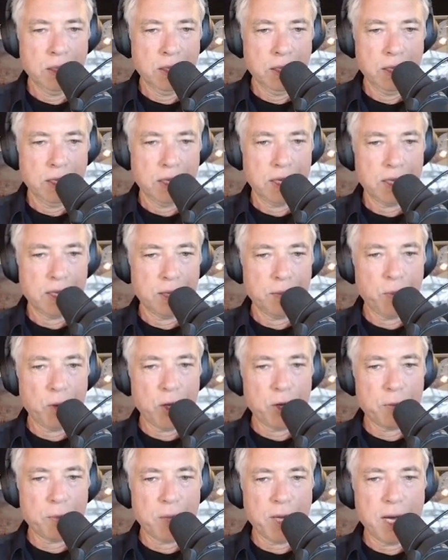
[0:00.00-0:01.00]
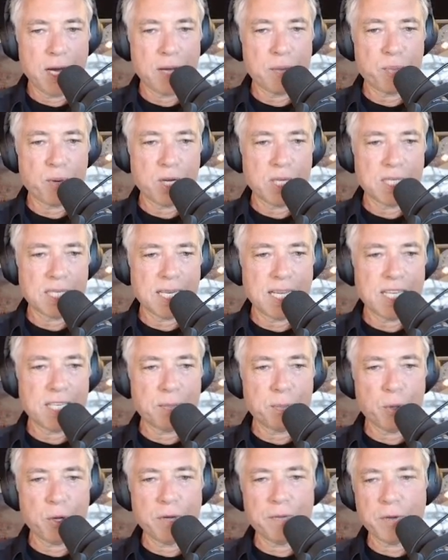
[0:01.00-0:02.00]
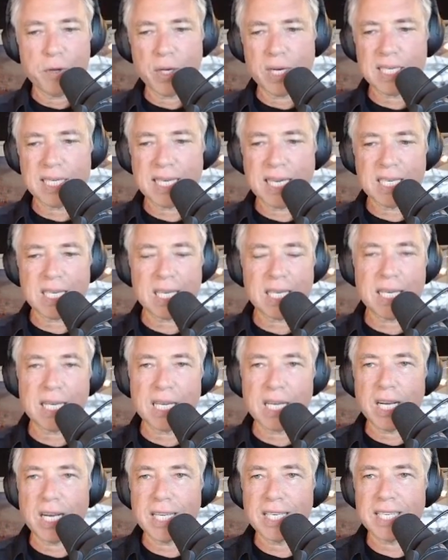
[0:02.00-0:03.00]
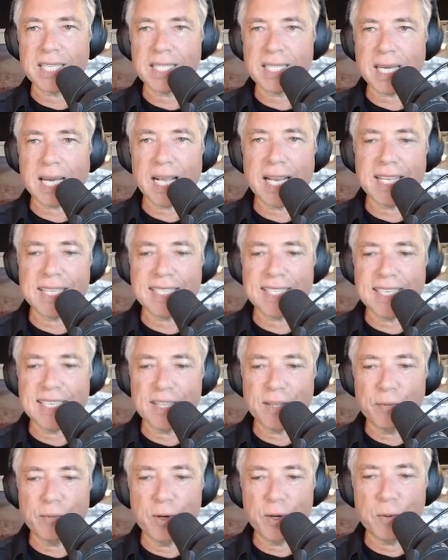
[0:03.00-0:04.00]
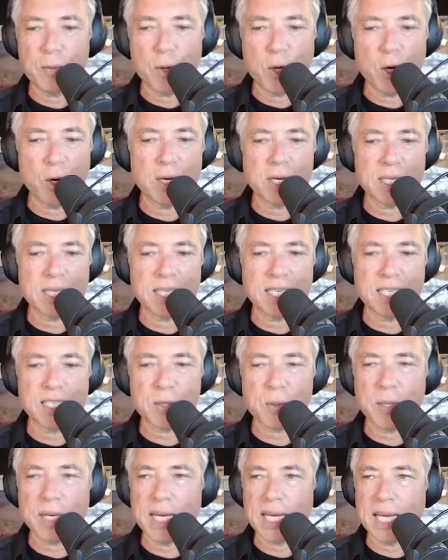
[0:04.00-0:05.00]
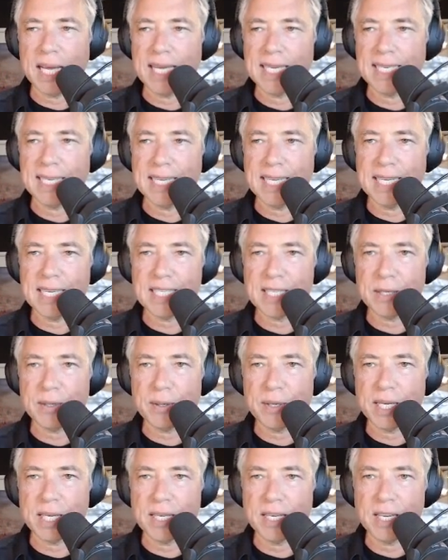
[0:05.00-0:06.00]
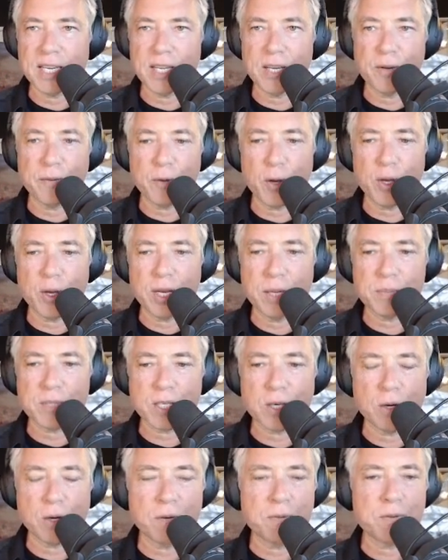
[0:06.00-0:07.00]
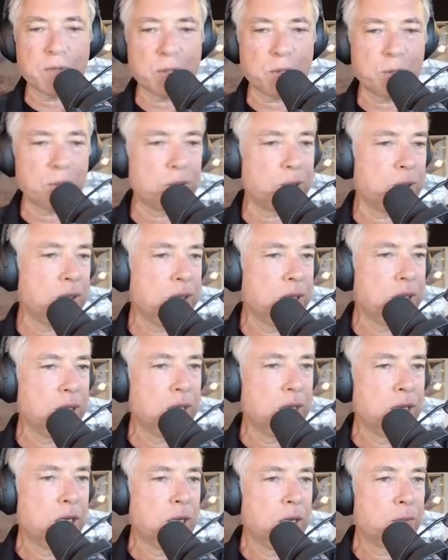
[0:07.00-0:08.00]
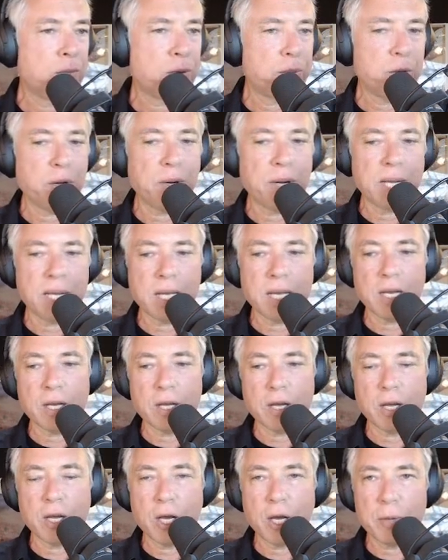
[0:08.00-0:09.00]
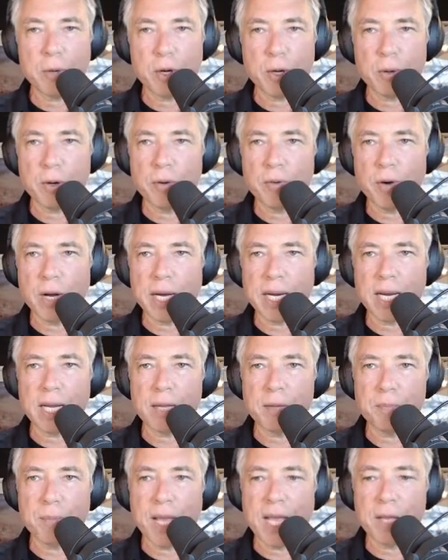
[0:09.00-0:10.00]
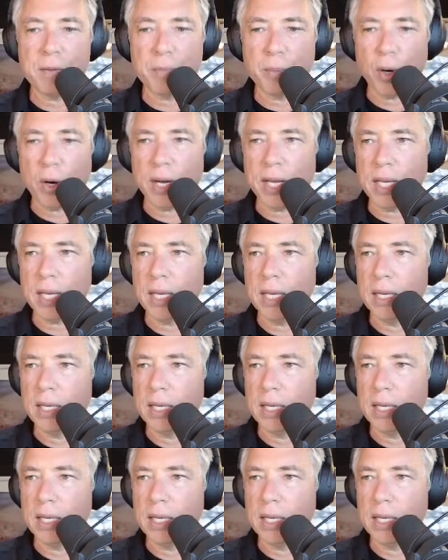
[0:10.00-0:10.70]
the bloke behind Bronze Age Pervert essentially gone silent in the real world since 2018, so he can devote himself to promoting a homoerotic man-boy,